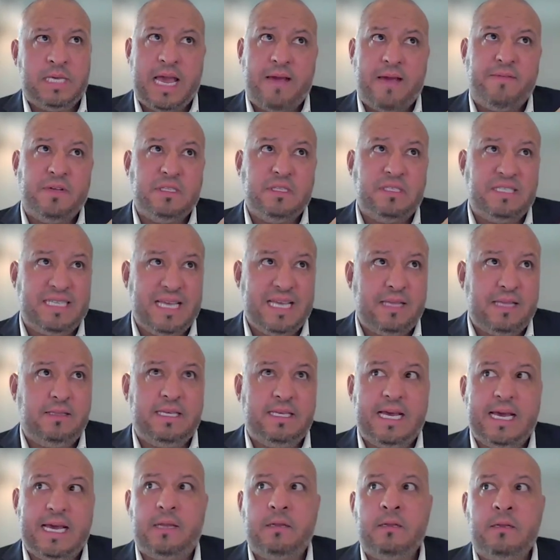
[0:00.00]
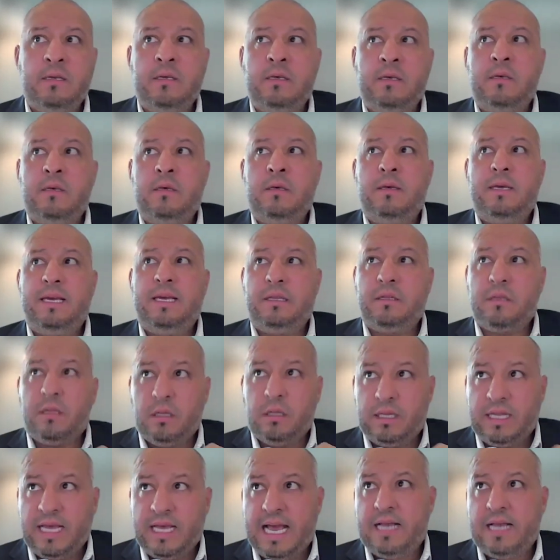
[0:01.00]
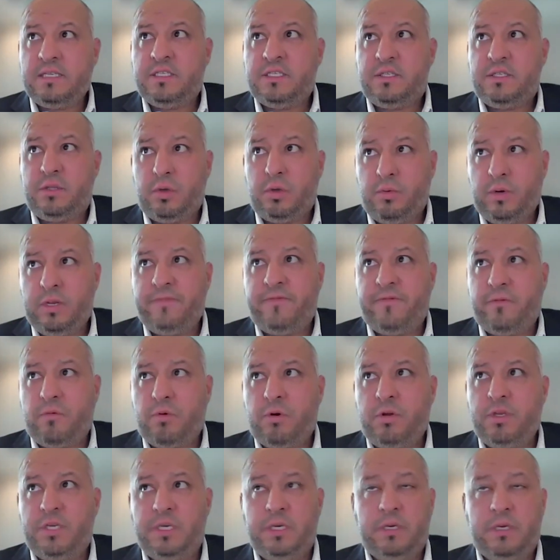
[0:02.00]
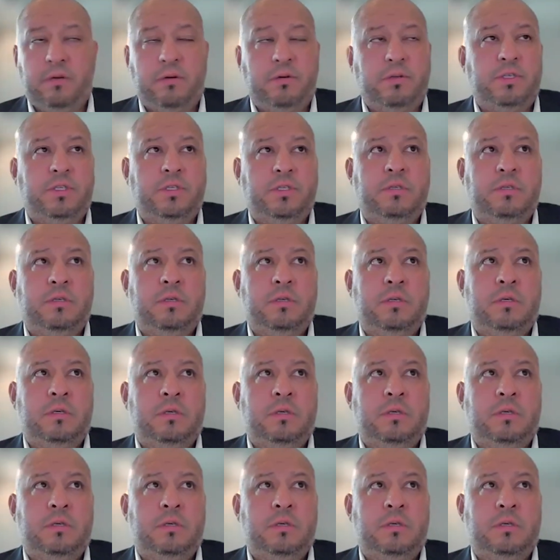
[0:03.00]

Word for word: Having said that, in the last three, four years,